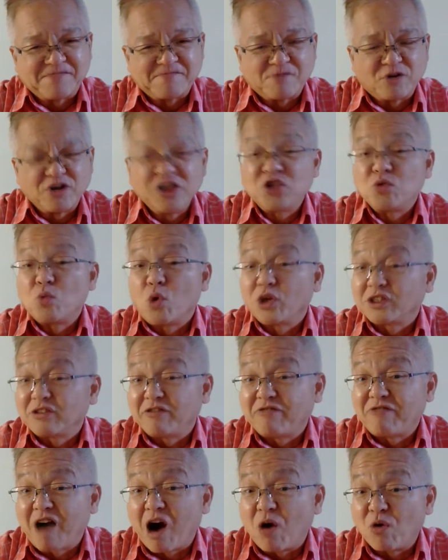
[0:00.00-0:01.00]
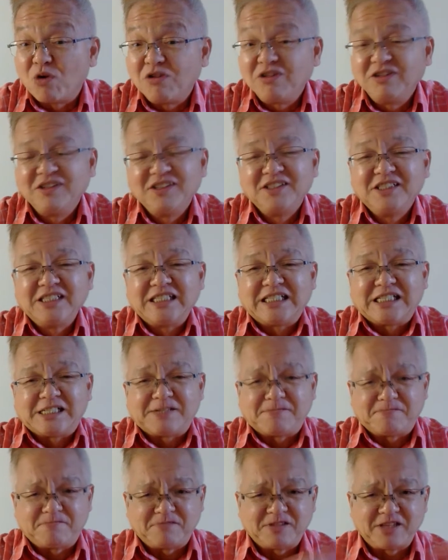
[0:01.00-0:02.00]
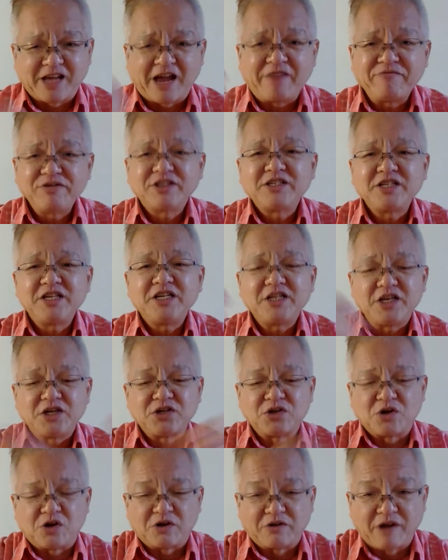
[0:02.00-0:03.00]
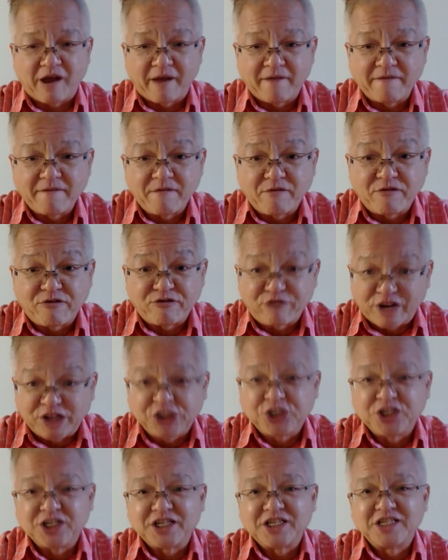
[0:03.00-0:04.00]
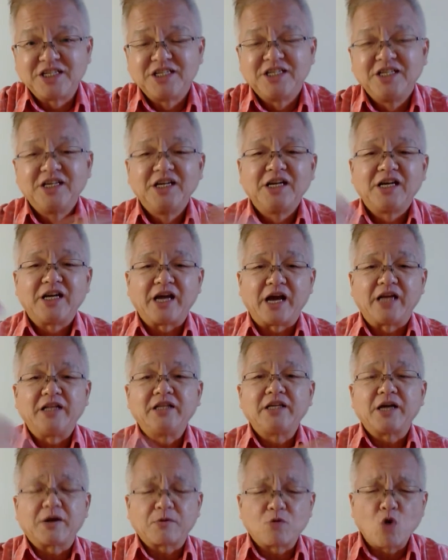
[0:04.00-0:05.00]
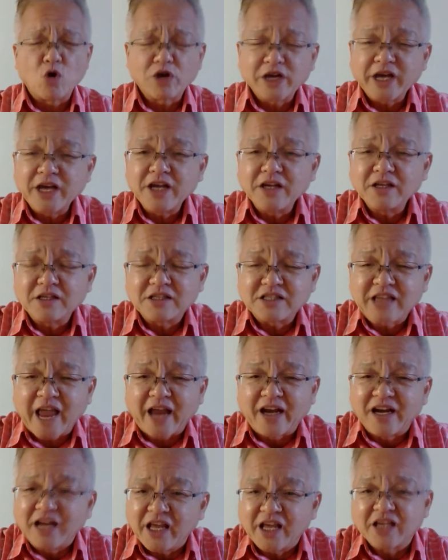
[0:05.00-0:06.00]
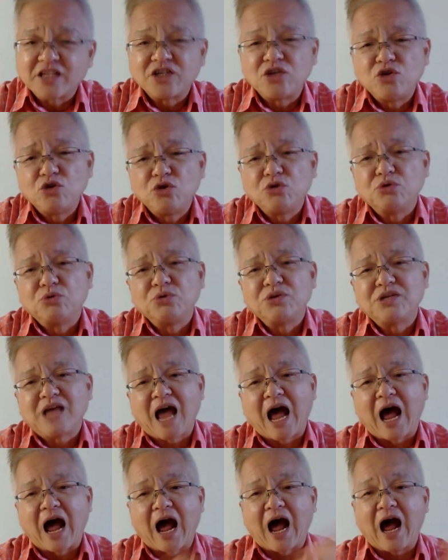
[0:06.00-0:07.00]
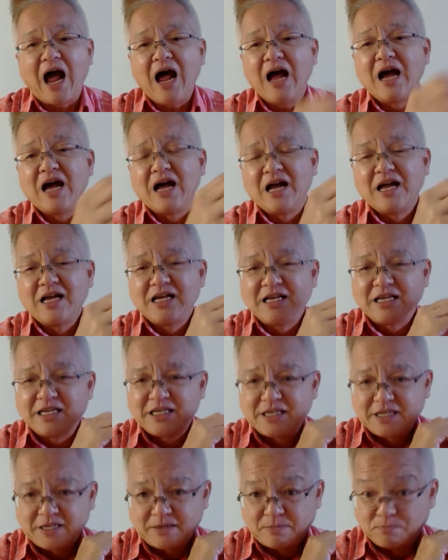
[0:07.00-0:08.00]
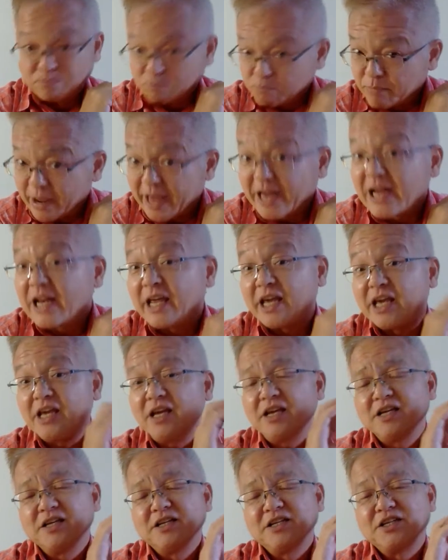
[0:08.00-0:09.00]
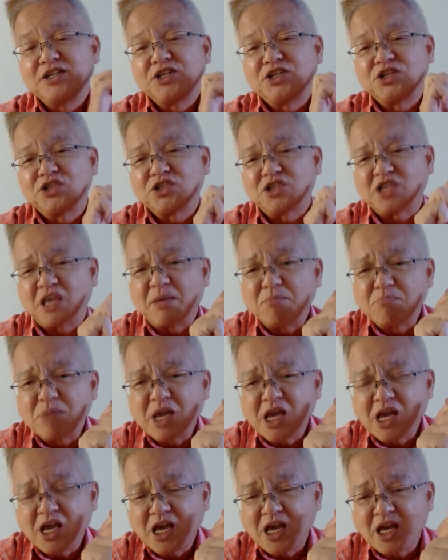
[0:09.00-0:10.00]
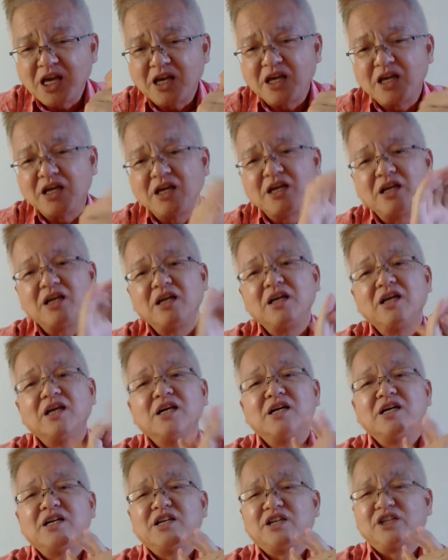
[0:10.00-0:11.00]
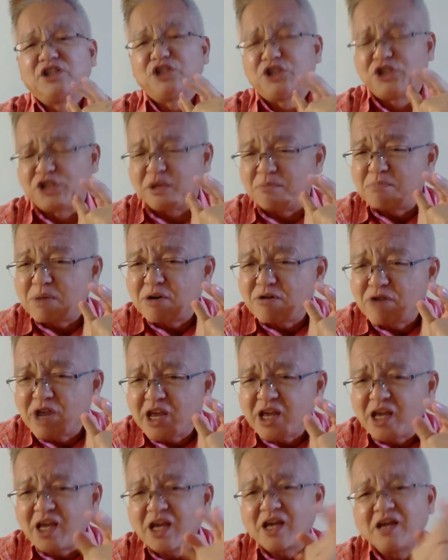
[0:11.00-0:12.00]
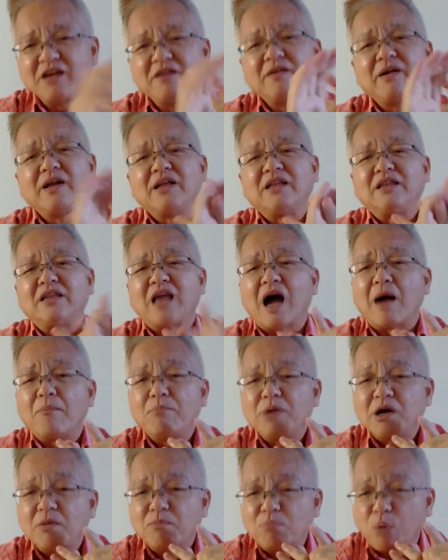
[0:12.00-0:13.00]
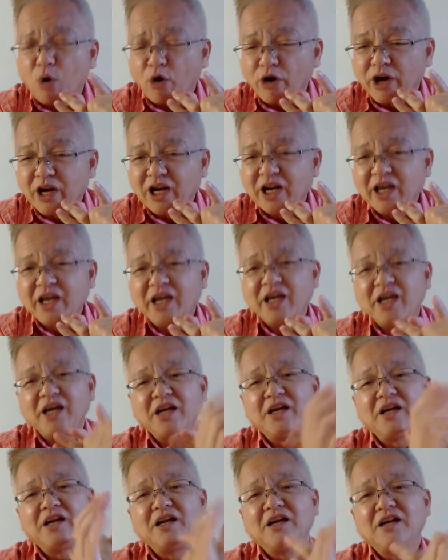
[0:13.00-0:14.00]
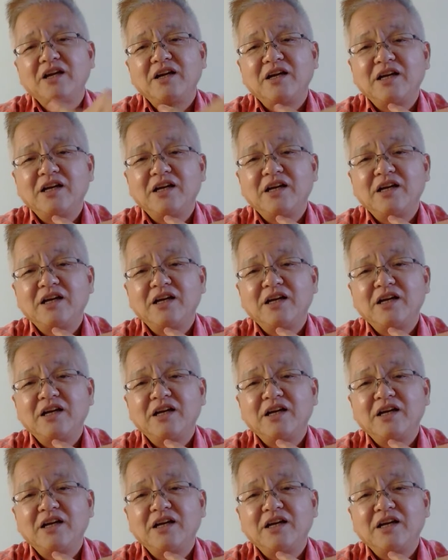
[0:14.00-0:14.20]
all these waterfowl. The emphasis is on freshness, and the cooking techniques used are mainly steaming, simmering, double boiling,